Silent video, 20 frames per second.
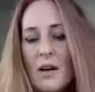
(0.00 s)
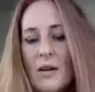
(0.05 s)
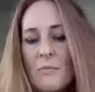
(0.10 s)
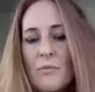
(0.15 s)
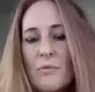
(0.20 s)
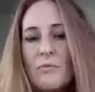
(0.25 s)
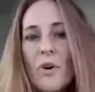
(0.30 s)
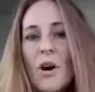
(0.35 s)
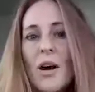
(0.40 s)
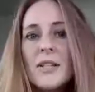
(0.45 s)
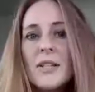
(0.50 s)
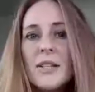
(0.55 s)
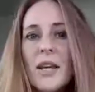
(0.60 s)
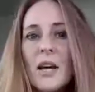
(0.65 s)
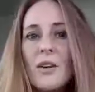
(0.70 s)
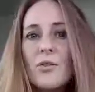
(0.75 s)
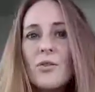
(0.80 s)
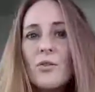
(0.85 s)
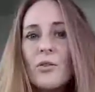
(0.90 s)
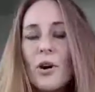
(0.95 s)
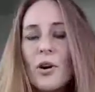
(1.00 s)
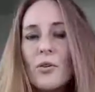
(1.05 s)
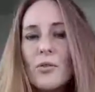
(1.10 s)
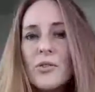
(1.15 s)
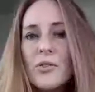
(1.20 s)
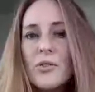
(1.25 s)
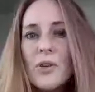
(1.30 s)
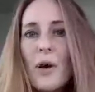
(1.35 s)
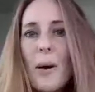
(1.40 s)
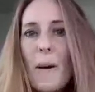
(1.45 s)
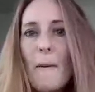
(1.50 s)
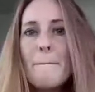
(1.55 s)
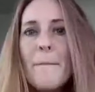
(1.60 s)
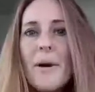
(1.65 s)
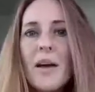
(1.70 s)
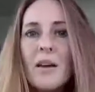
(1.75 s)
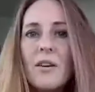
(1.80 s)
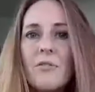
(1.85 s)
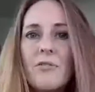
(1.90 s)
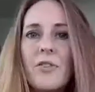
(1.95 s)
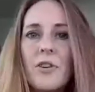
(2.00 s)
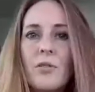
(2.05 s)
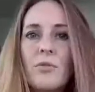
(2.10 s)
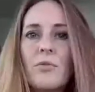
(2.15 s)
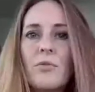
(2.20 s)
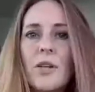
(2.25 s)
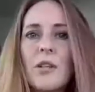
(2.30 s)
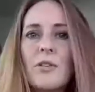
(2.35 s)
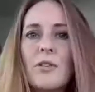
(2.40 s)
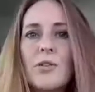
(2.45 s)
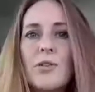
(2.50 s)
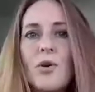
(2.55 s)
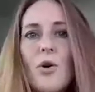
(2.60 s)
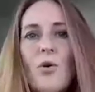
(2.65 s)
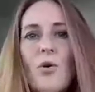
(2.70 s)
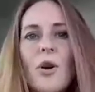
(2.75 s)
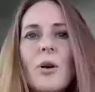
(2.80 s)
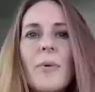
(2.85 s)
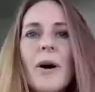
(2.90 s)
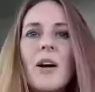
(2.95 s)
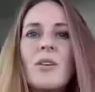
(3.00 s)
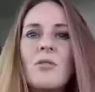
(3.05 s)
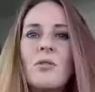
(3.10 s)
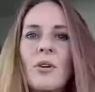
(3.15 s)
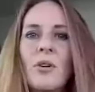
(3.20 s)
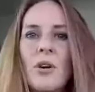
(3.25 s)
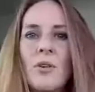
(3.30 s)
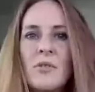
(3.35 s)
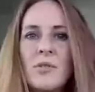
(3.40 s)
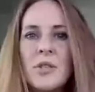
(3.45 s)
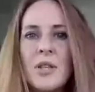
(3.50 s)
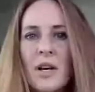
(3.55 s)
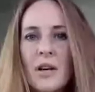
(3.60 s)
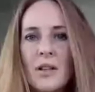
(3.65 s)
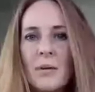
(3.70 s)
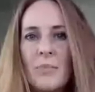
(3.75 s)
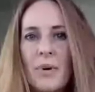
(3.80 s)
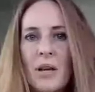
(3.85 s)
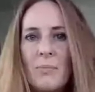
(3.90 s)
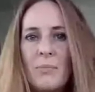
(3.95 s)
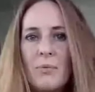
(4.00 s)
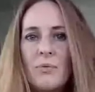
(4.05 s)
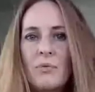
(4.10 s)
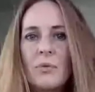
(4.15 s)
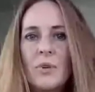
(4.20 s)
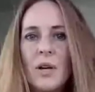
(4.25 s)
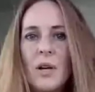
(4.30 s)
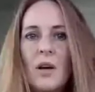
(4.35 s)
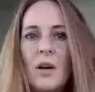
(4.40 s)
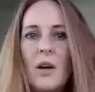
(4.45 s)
Write down your goals. Make it feel real. Talk about your goals to other people.